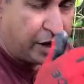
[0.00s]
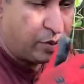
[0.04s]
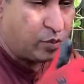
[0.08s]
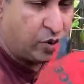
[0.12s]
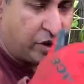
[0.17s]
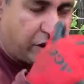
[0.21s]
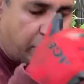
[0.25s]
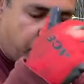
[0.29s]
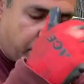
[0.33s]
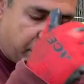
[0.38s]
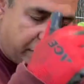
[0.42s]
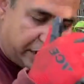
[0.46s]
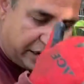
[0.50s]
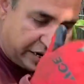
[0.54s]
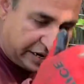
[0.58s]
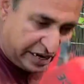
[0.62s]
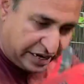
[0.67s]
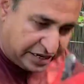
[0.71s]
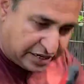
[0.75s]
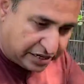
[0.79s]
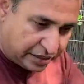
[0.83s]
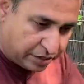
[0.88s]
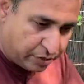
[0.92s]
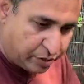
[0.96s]
whatever it
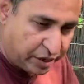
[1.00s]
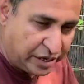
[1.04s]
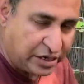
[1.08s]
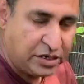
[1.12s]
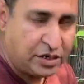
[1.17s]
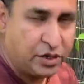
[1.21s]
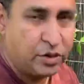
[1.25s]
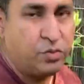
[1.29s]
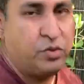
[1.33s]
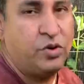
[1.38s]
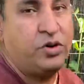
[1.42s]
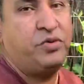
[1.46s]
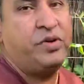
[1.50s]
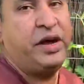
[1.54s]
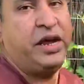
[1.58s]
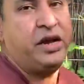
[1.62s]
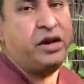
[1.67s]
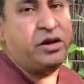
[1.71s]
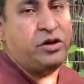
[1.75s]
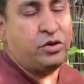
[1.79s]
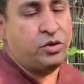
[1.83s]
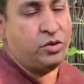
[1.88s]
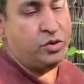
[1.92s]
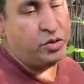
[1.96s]
needs and the rest would drain
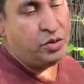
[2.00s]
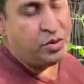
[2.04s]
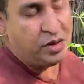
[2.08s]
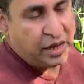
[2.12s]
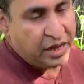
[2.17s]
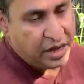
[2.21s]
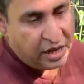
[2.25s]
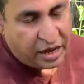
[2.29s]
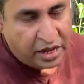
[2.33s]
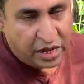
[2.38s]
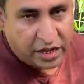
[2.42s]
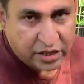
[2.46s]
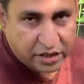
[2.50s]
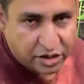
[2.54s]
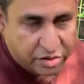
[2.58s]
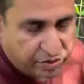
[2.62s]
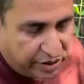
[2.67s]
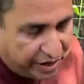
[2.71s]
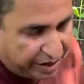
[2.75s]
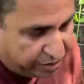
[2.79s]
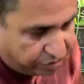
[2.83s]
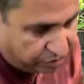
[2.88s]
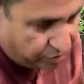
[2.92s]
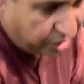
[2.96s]
into the
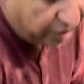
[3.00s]
ground.